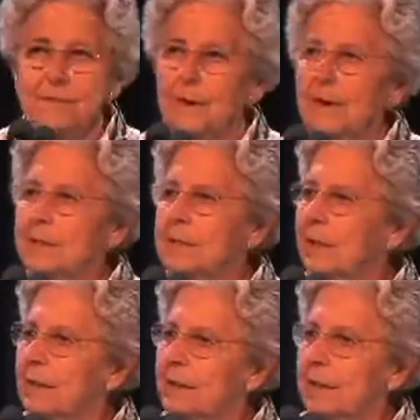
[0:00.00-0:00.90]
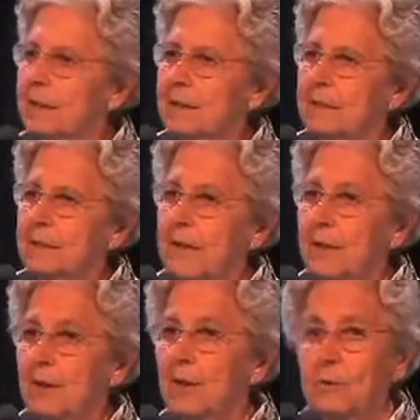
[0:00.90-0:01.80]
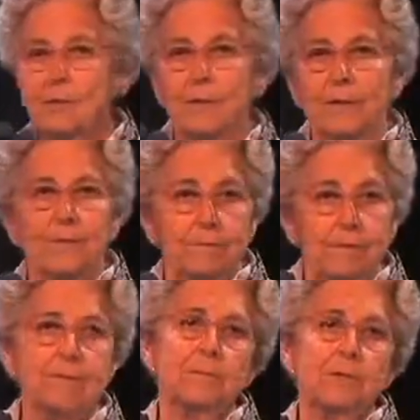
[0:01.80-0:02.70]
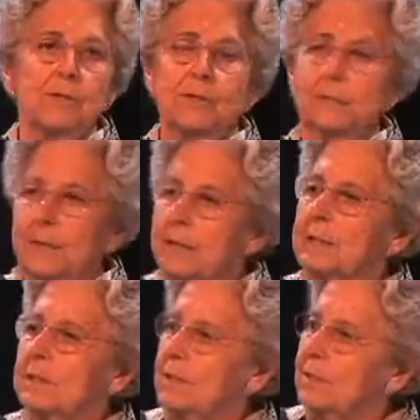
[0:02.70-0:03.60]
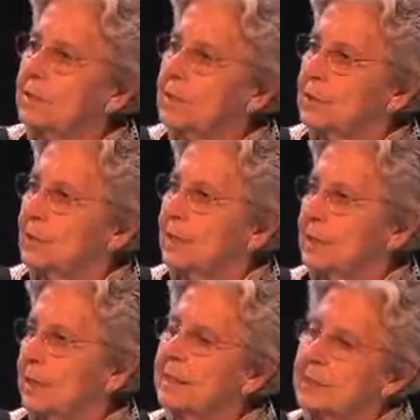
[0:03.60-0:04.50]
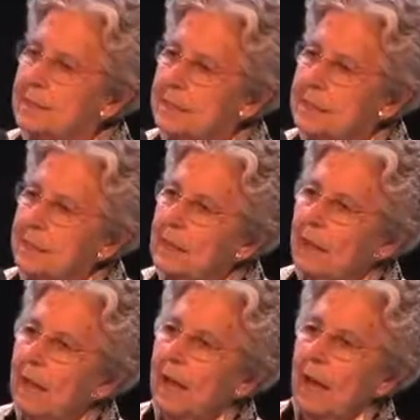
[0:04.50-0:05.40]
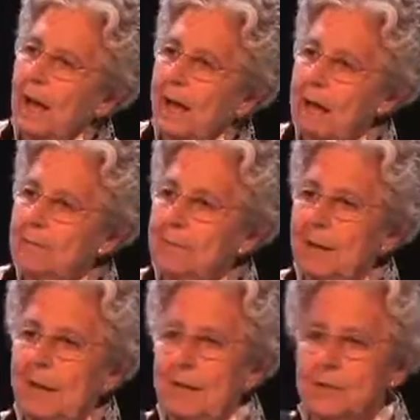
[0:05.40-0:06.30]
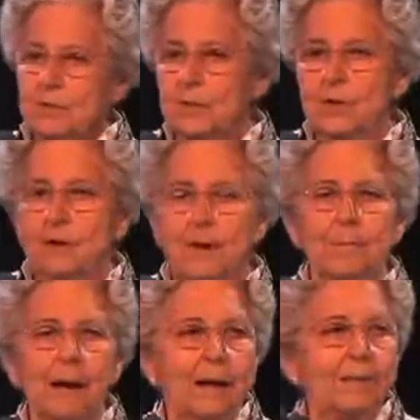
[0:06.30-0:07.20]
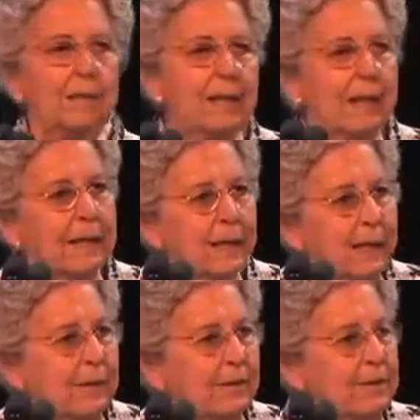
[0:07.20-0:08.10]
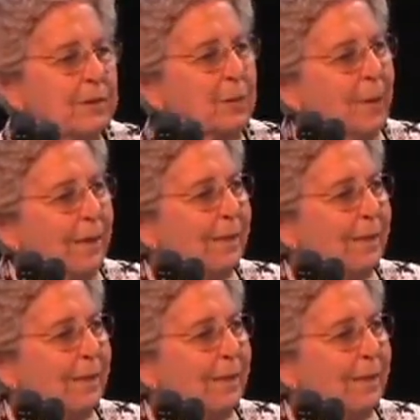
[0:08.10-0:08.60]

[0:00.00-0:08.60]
could speak to judges during sentencing. Um, and so I, I'm not really clear as to what that amendment does any more